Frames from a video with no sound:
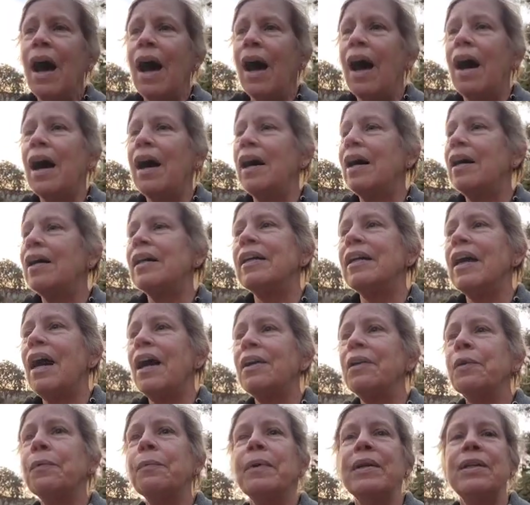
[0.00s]

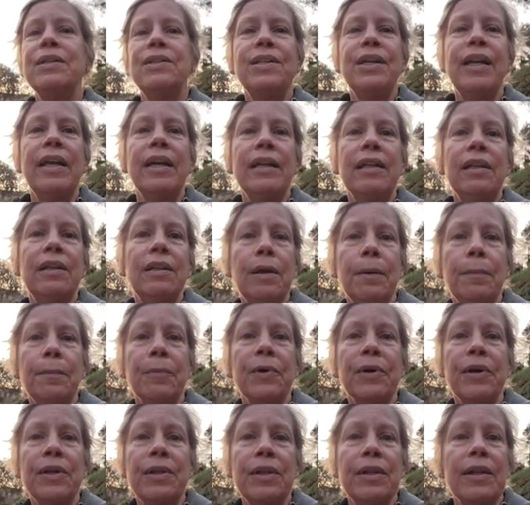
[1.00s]
I don't want to say anything
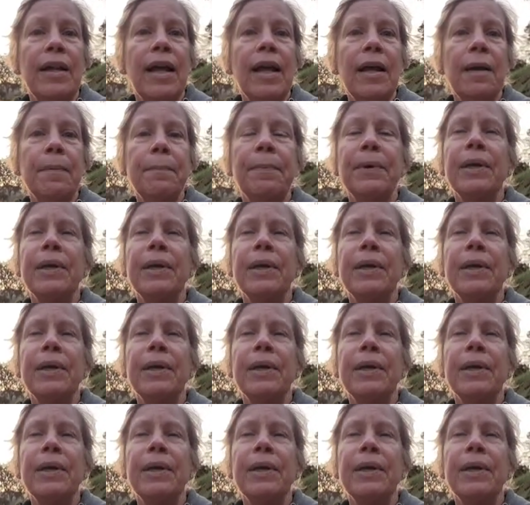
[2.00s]
more than that,